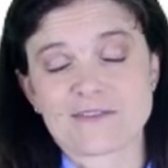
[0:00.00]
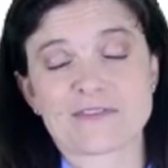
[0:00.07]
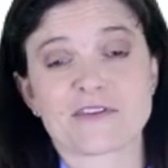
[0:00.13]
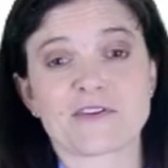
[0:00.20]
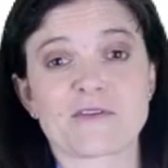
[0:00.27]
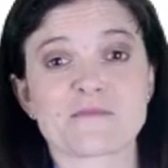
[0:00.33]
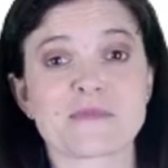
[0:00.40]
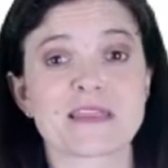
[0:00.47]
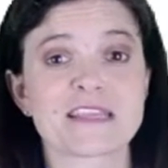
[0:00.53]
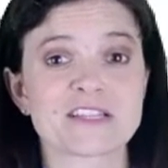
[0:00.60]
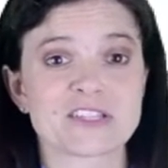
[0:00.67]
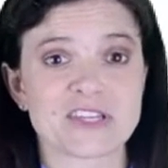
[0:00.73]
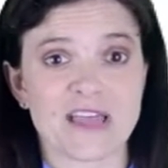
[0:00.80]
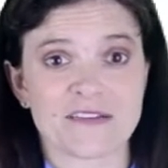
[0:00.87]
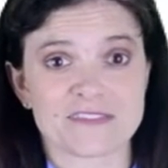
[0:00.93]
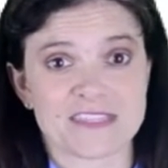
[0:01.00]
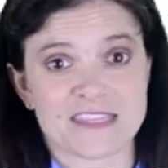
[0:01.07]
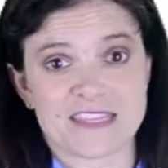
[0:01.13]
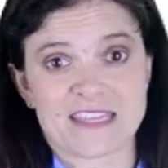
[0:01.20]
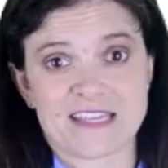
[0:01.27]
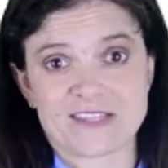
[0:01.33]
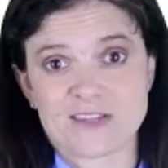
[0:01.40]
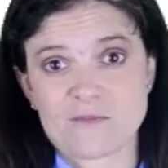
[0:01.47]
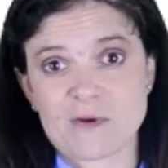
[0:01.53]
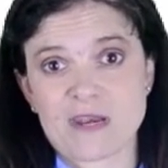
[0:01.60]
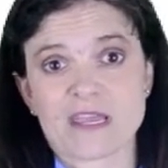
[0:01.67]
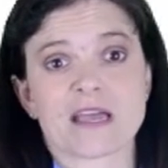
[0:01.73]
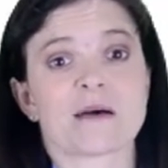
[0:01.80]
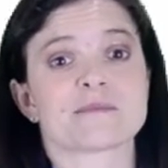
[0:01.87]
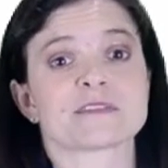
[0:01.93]
There are many chefs in the kitchen when
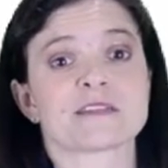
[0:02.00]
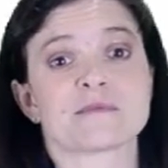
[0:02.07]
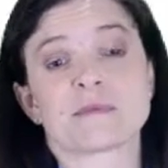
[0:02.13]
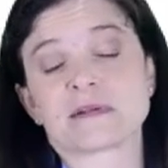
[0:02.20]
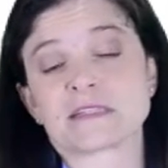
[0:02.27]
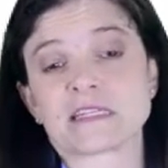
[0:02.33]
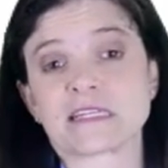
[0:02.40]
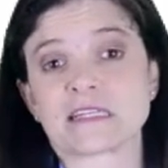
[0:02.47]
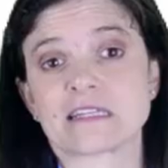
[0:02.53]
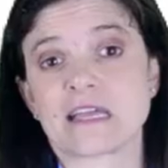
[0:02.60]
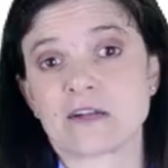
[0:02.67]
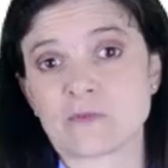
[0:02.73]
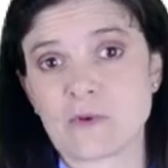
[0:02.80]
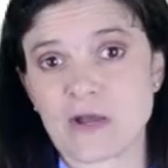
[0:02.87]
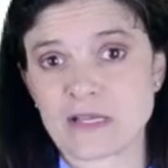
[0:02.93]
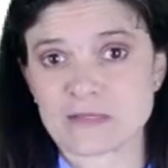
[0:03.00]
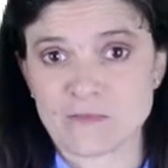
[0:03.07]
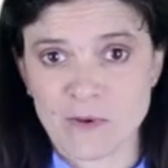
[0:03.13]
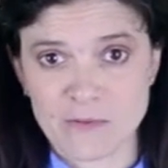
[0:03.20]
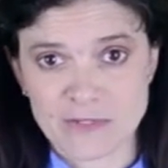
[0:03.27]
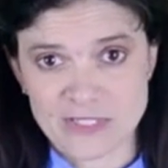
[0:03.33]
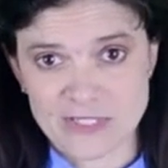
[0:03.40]
it comes to building enterprise mobile